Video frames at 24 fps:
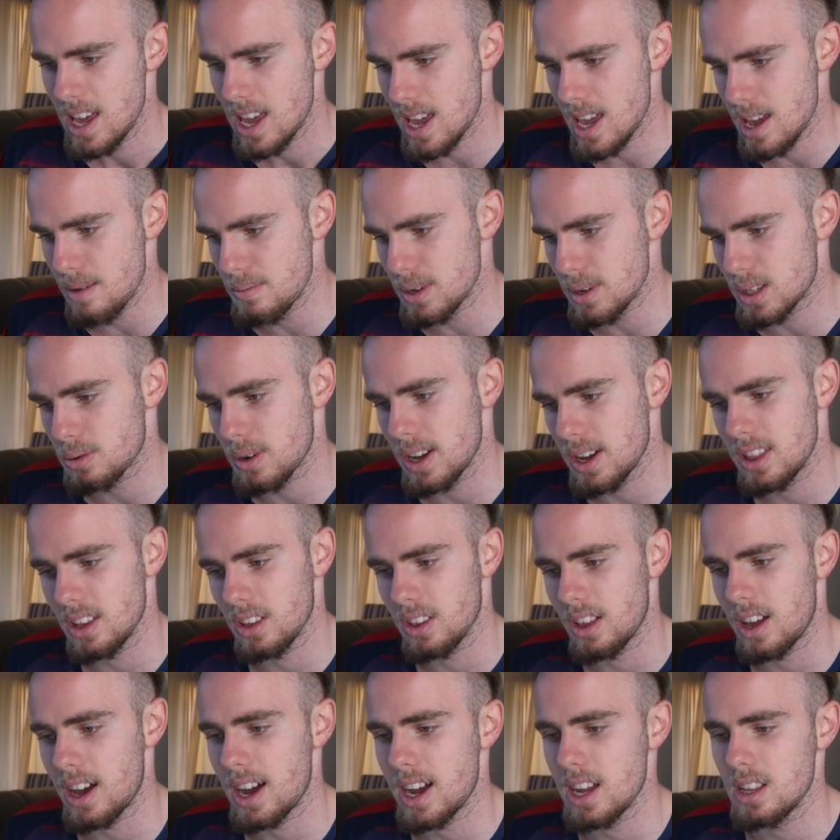In between the
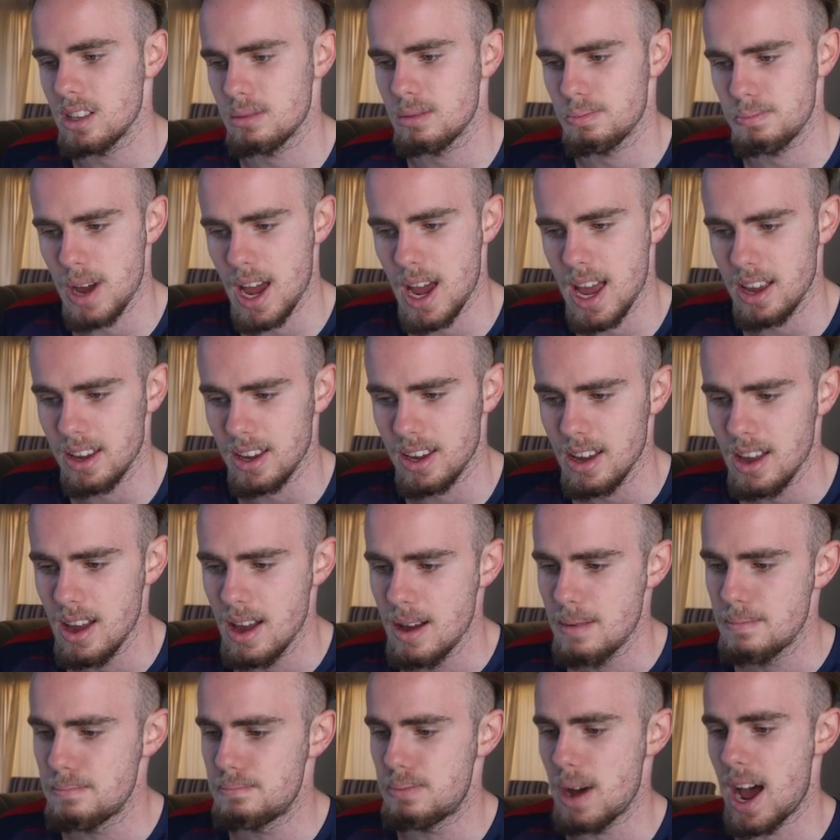lines, bang,
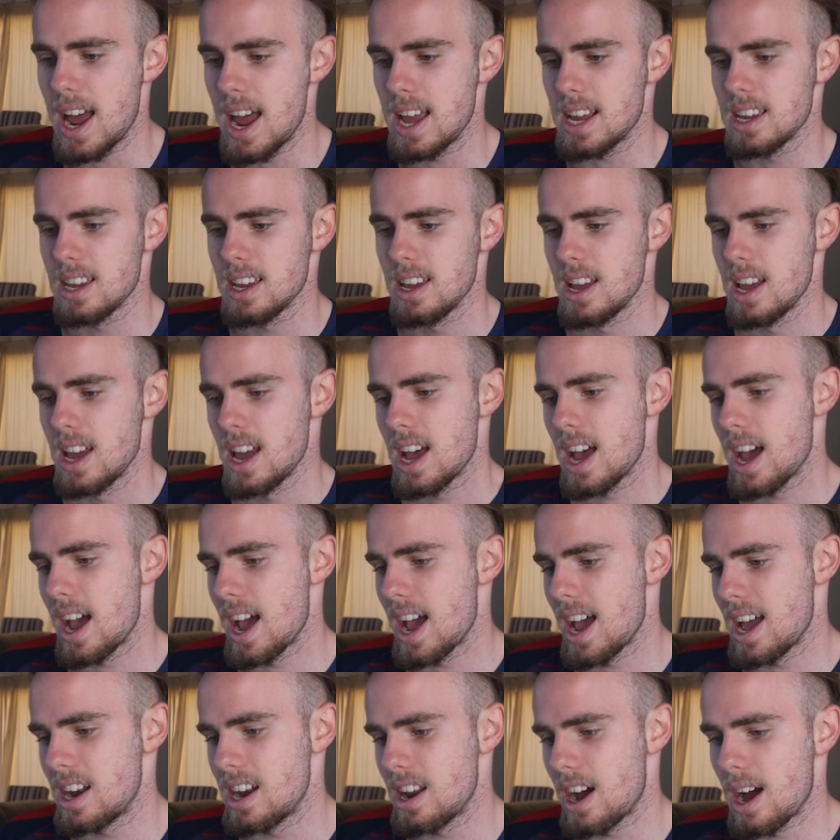bang,
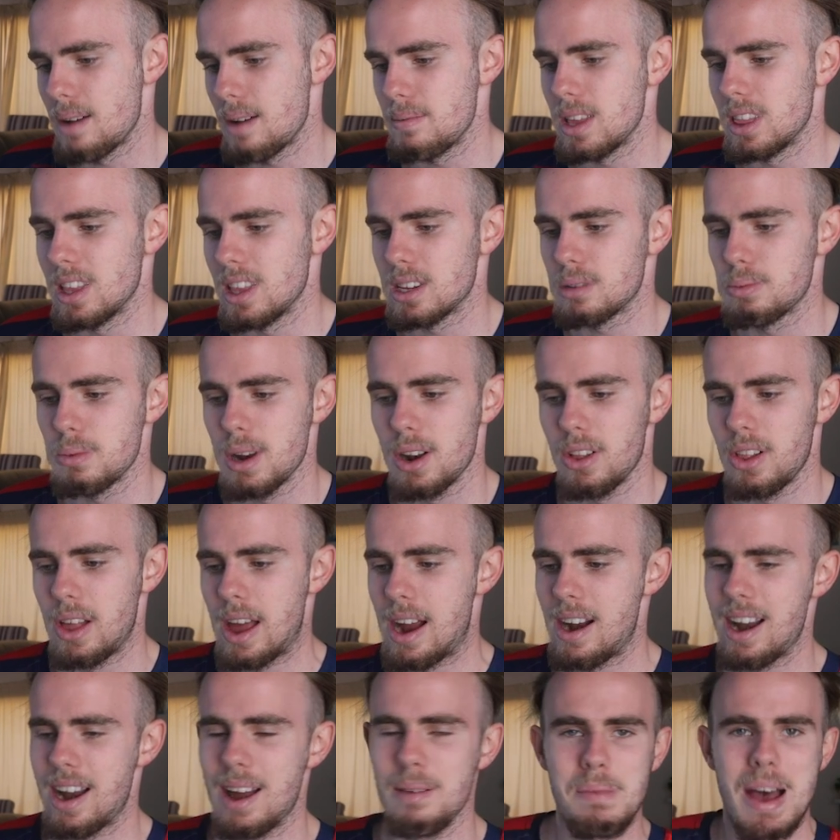and I'm in this middle
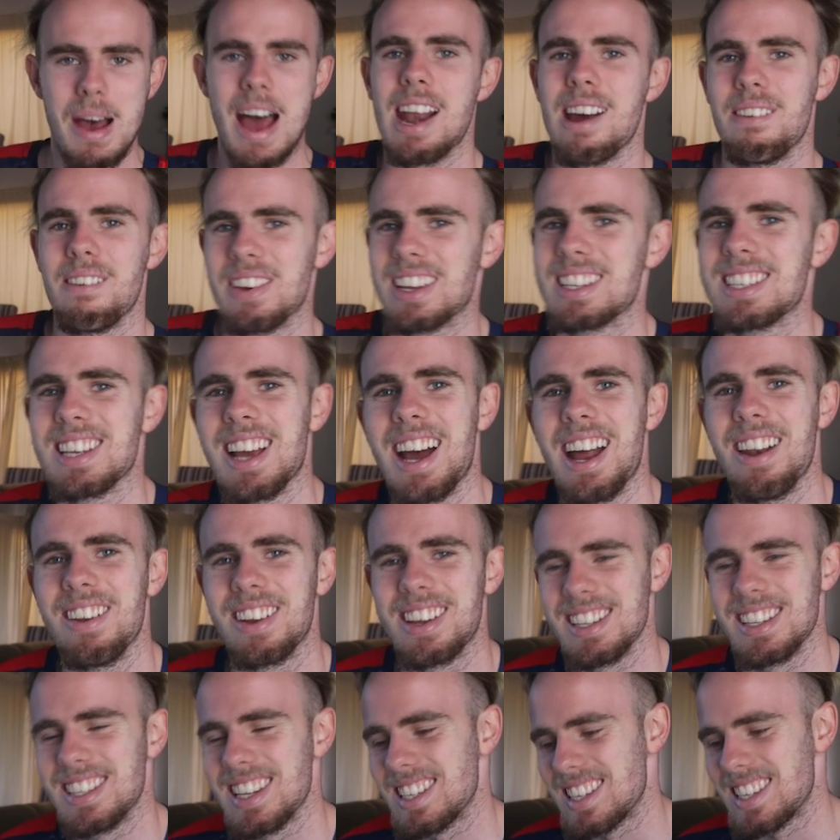area. Man, I'm excited
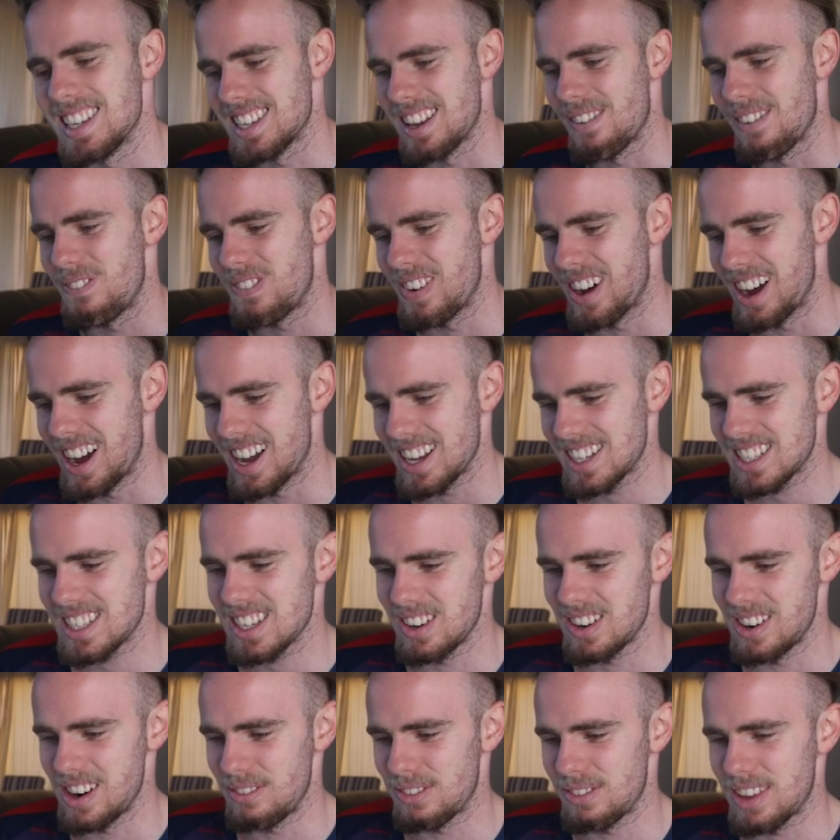because this is the first
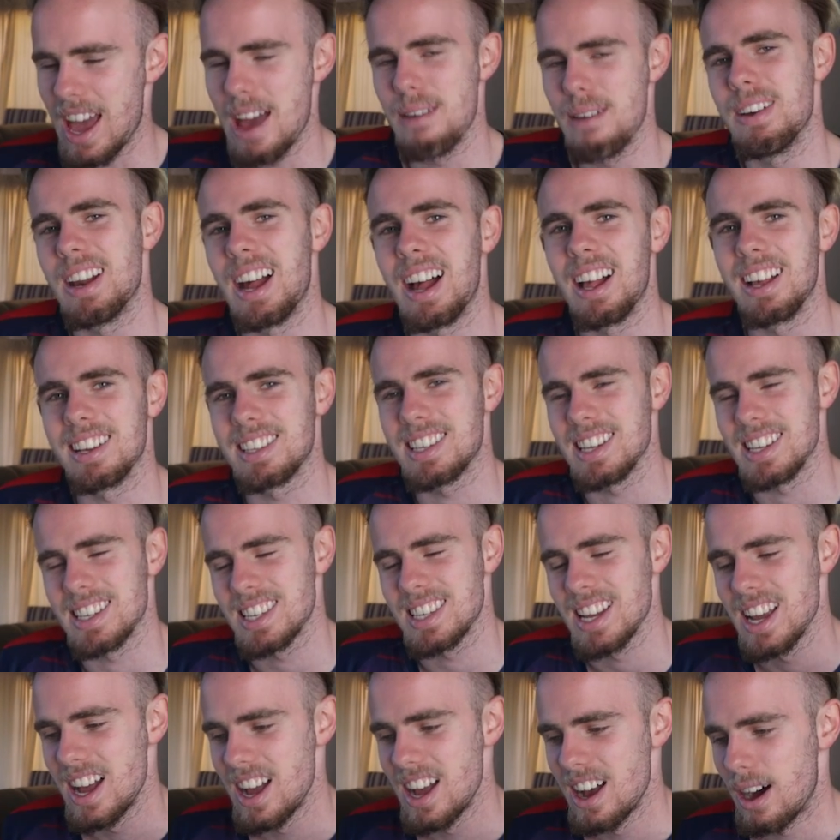sort of game
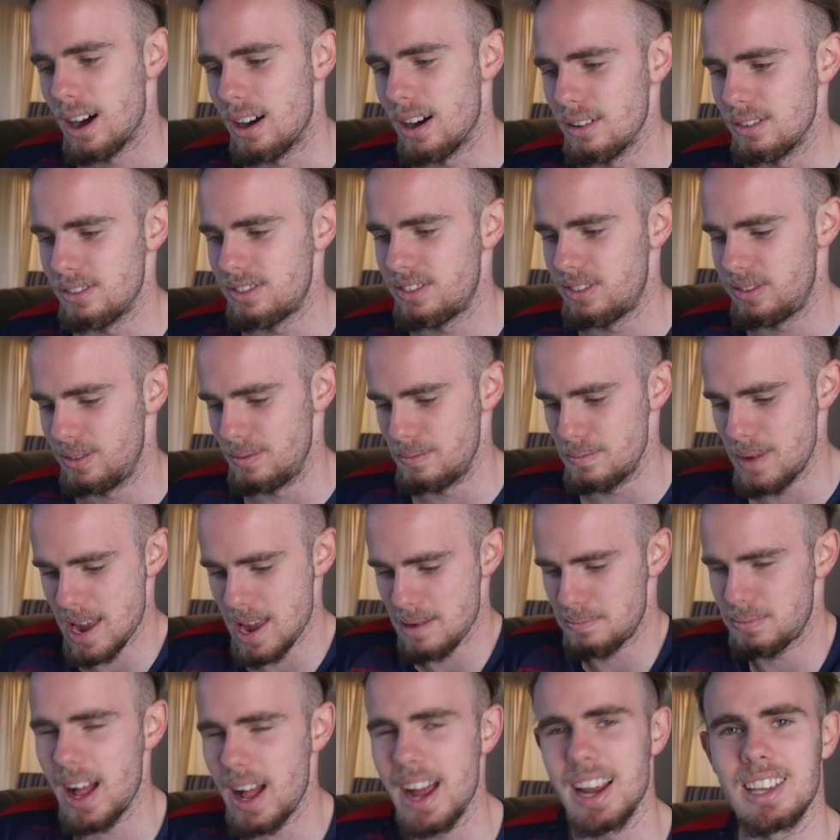analysis of me
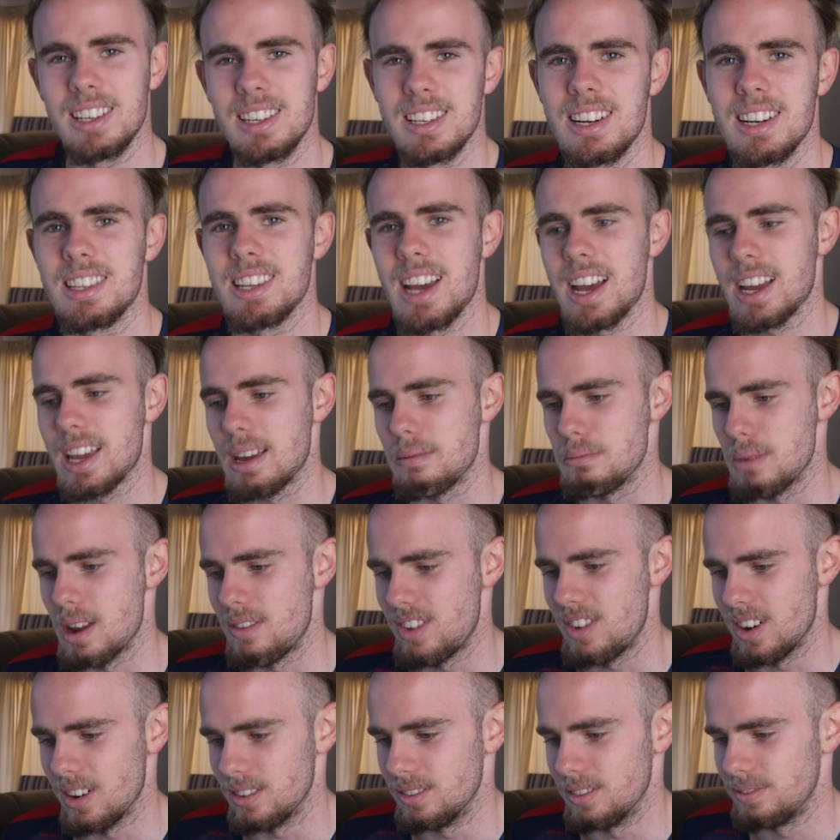playing attacking
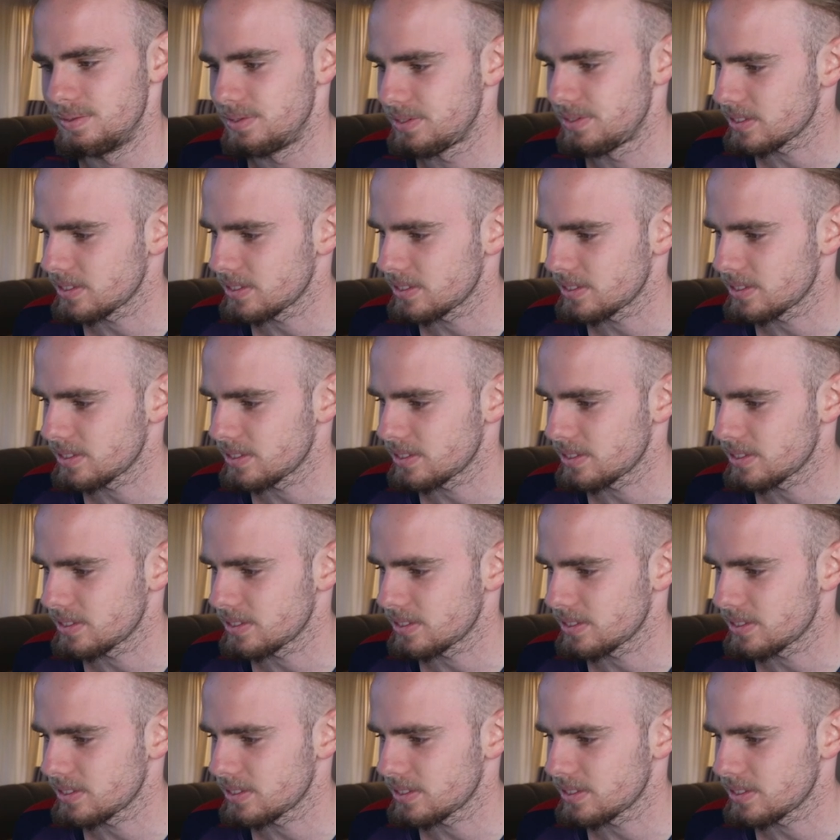midfield.